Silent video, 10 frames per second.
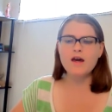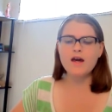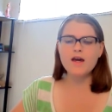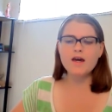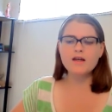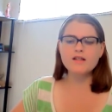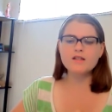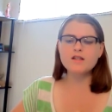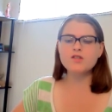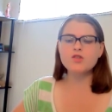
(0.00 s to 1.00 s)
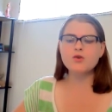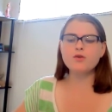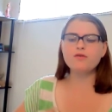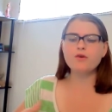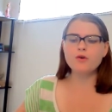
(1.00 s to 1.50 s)
And so
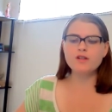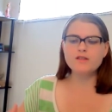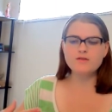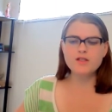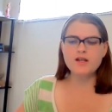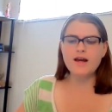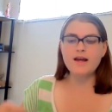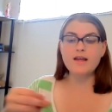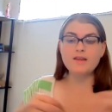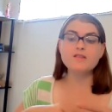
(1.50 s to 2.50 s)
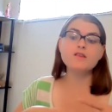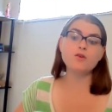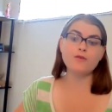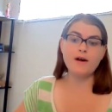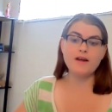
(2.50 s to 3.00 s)
the focus of today is
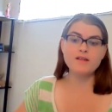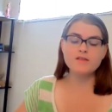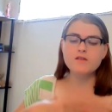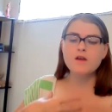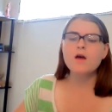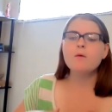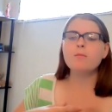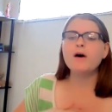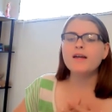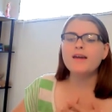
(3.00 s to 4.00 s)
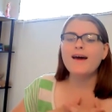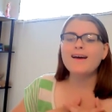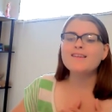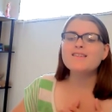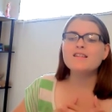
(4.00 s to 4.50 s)
grace. But
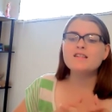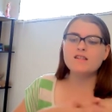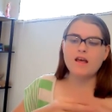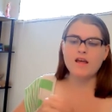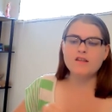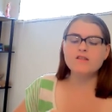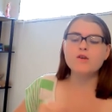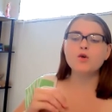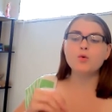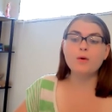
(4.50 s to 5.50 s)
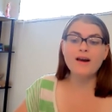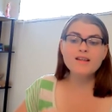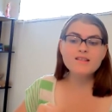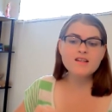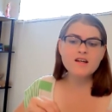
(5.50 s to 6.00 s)
as it says,
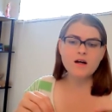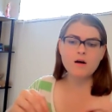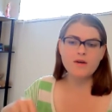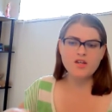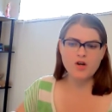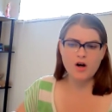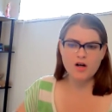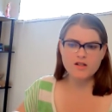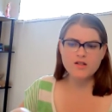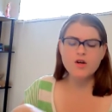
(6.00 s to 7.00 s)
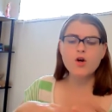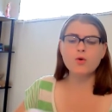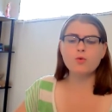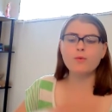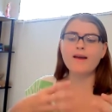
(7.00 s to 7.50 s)
grace cannot be taught.
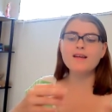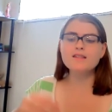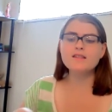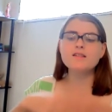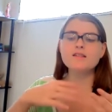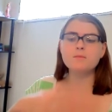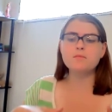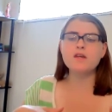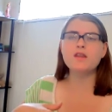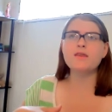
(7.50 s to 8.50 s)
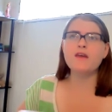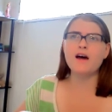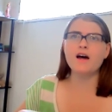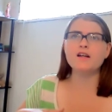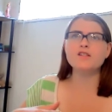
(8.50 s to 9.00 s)
Grace is something
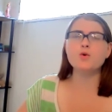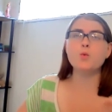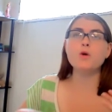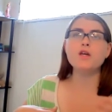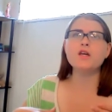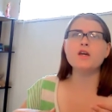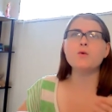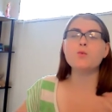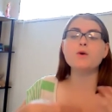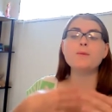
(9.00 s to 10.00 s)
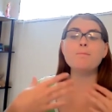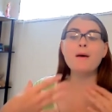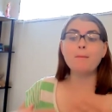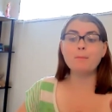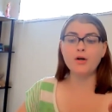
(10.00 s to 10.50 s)
that we
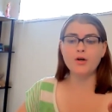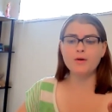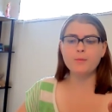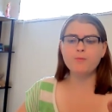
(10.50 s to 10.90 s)
remember.